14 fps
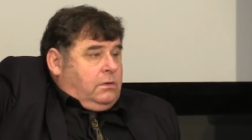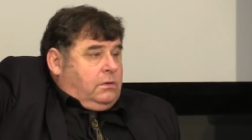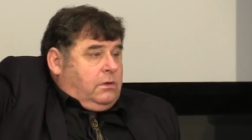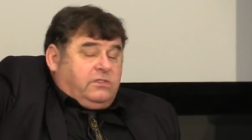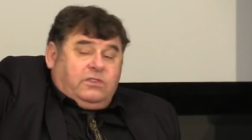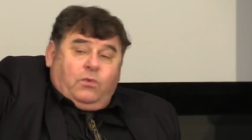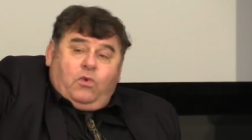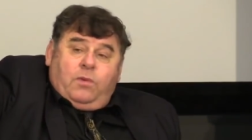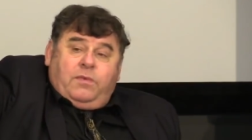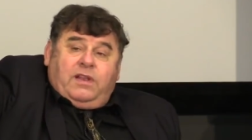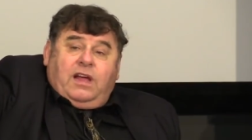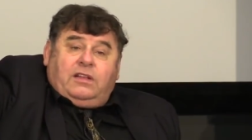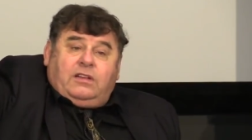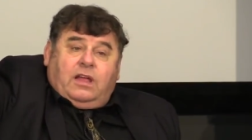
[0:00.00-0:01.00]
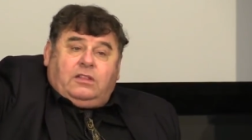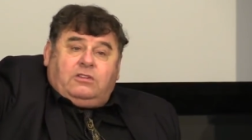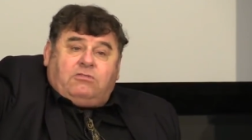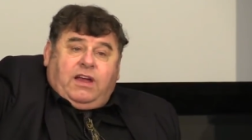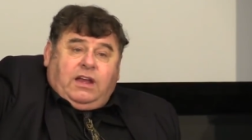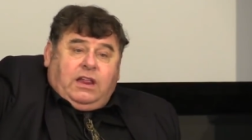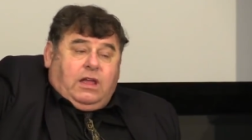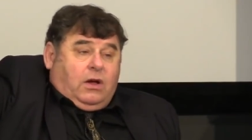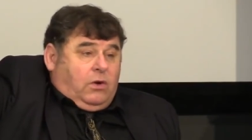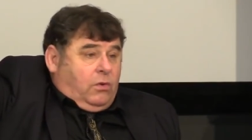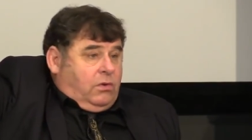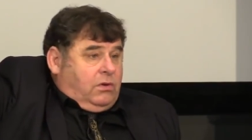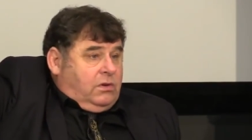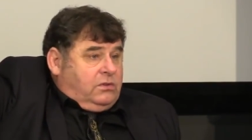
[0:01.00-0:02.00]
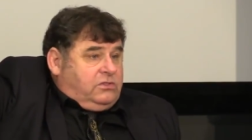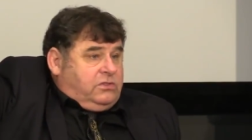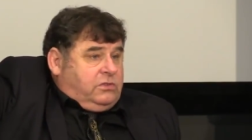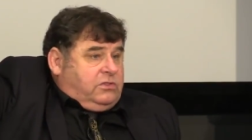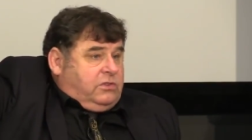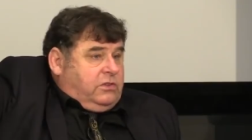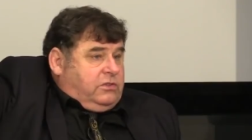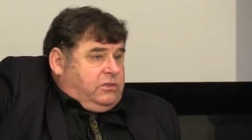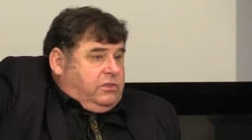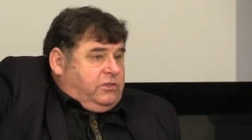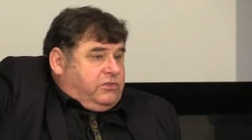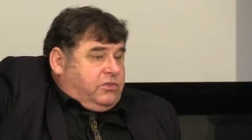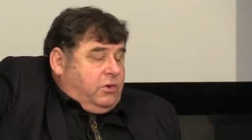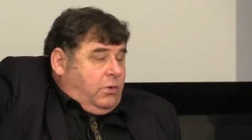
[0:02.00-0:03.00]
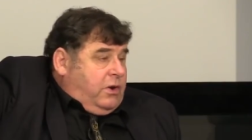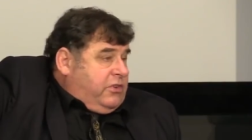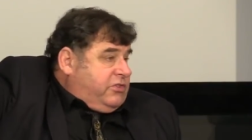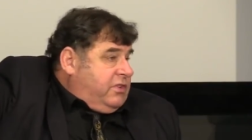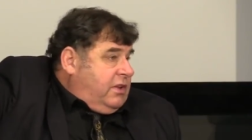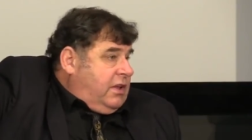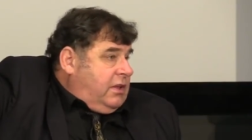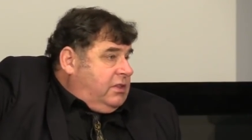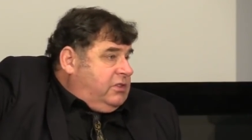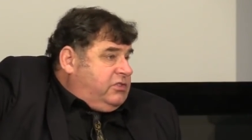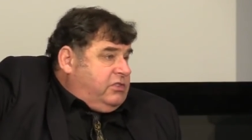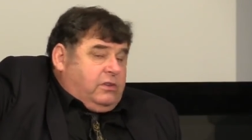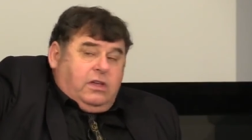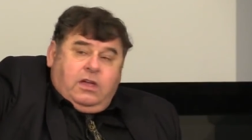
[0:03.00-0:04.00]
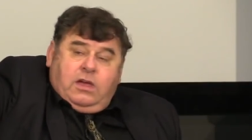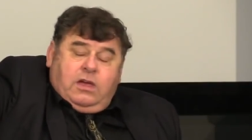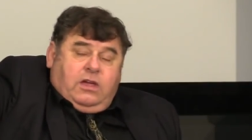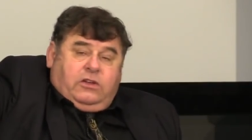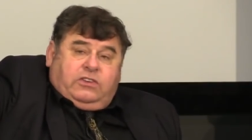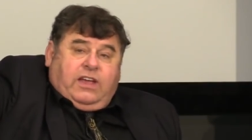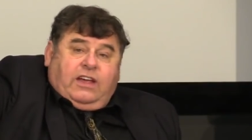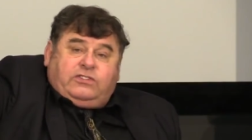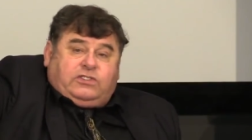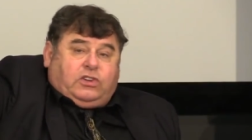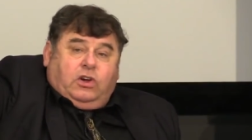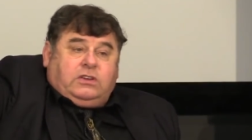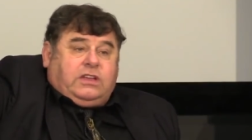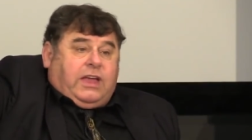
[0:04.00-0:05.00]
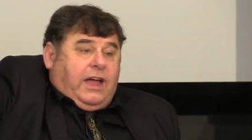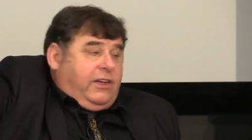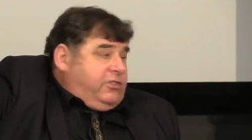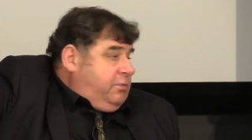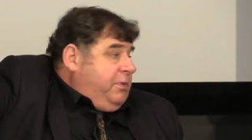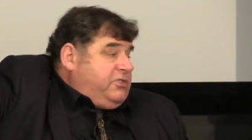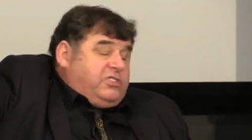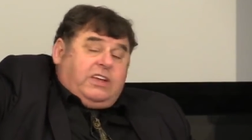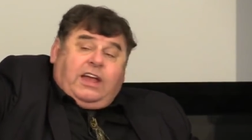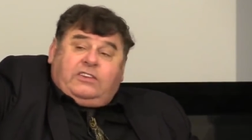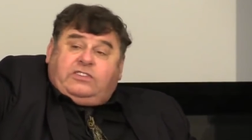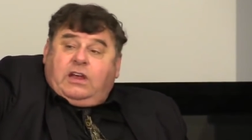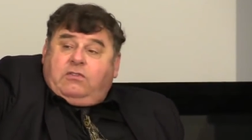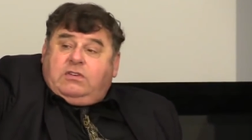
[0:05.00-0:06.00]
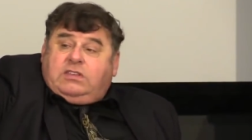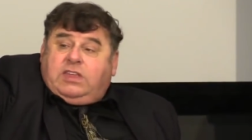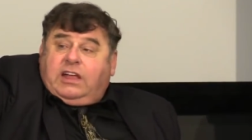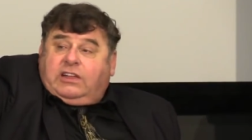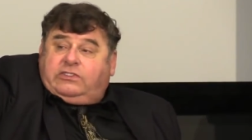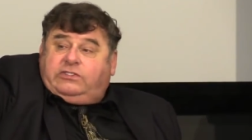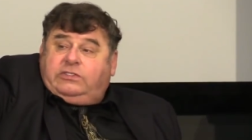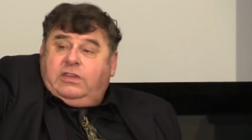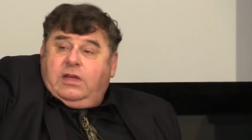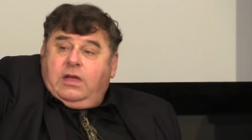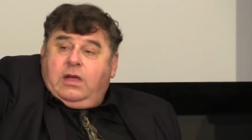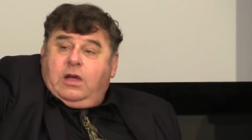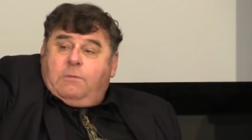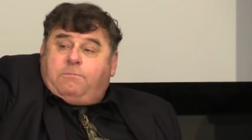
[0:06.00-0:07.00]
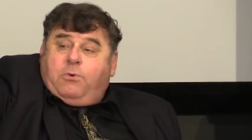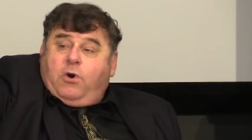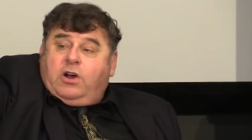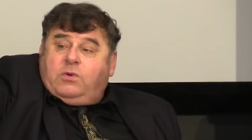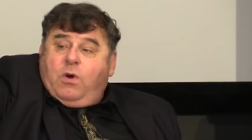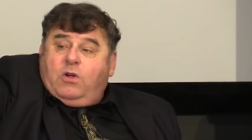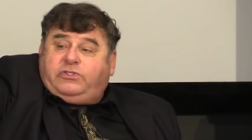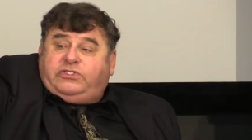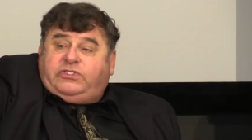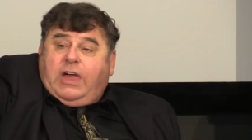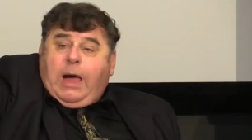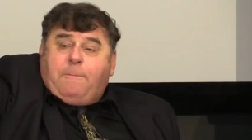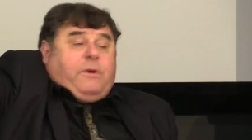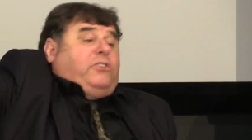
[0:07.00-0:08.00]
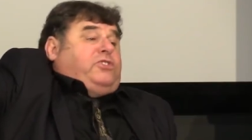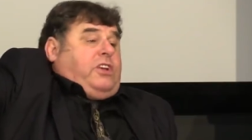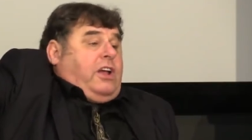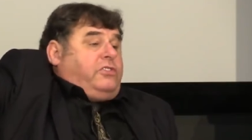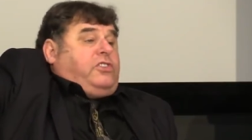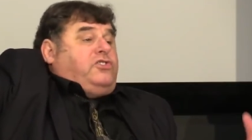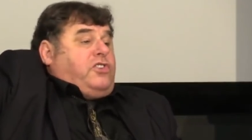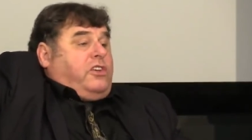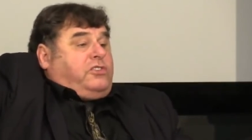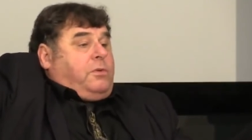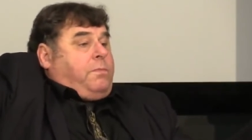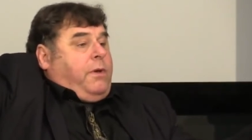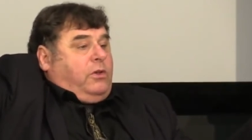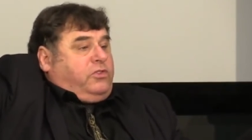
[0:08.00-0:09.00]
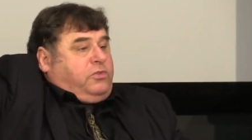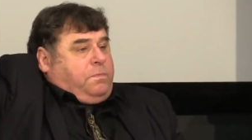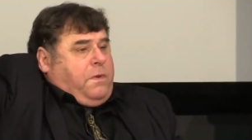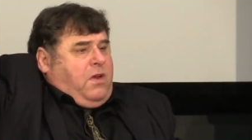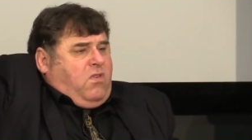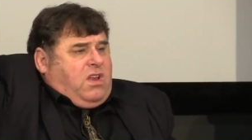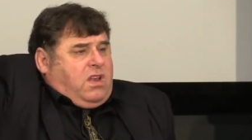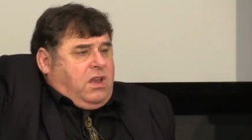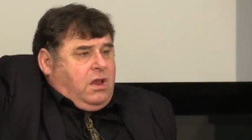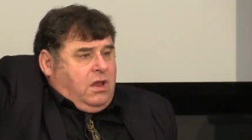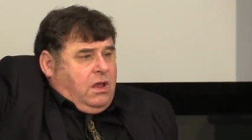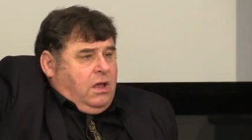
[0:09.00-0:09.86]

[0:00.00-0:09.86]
there's a woman on, on the radio. she's Jewish, and she, she has good guests, but she has heretics. Her board won't stop her. She has a Jezebel spirit.